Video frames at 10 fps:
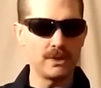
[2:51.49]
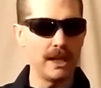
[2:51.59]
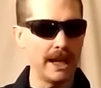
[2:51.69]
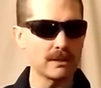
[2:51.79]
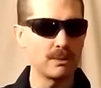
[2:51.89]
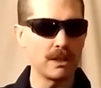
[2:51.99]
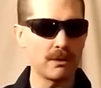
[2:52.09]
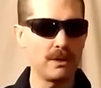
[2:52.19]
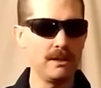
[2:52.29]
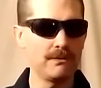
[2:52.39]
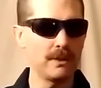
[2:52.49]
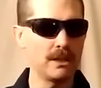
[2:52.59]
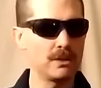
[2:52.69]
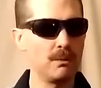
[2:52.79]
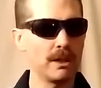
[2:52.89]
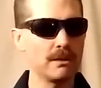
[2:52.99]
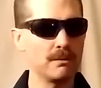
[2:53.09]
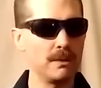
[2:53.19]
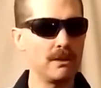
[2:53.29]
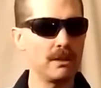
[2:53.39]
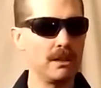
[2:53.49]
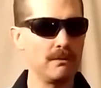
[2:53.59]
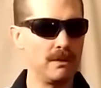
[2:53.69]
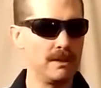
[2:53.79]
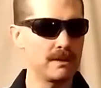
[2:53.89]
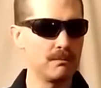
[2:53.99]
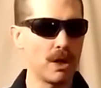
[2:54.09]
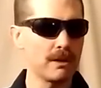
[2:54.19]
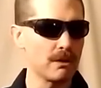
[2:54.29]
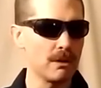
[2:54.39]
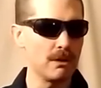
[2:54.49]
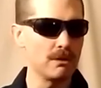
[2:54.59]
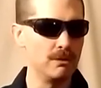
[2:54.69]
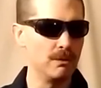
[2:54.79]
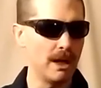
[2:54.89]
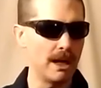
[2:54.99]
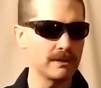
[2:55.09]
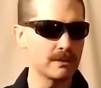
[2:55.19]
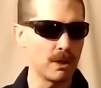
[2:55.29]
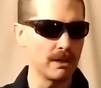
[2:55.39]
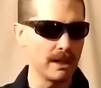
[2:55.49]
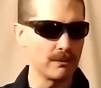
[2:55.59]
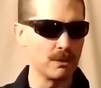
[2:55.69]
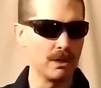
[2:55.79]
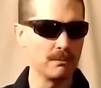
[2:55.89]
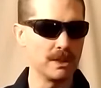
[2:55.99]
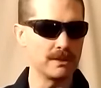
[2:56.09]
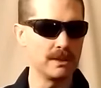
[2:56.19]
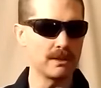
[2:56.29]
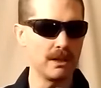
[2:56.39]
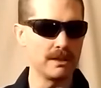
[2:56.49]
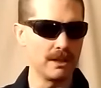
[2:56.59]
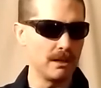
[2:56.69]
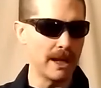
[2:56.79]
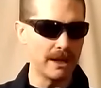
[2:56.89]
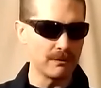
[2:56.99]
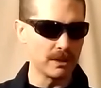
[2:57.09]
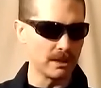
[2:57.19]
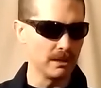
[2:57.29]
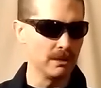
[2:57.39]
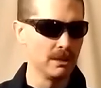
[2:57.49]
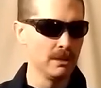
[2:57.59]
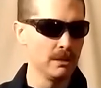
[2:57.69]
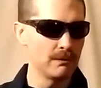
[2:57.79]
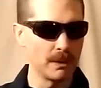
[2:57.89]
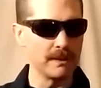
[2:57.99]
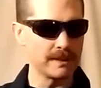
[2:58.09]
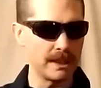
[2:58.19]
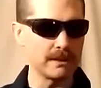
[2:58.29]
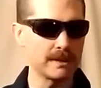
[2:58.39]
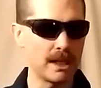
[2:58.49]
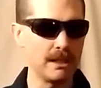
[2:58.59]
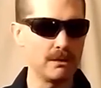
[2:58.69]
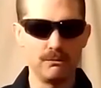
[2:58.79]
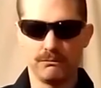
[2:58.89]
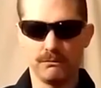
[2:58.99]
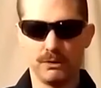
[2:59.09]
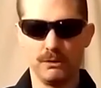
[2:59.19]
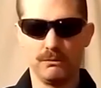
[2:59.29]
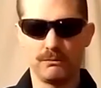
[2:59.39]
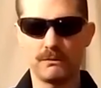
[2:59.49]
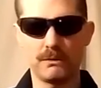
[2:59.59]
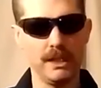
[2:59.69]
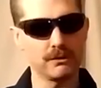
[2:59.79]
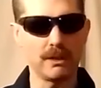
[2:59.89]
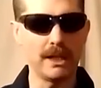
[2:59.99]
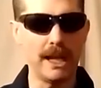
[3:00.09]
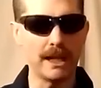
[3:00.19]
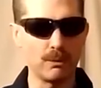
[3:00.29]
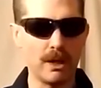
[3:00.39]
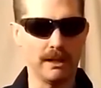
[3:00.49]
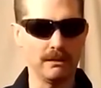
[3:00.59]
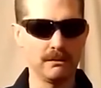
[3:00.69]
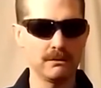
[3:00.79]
She has been a thief, and she wanted to be the, the smart girl who outsmarted everyone, but she's a dumb African from the South Side who, who is trying to act white.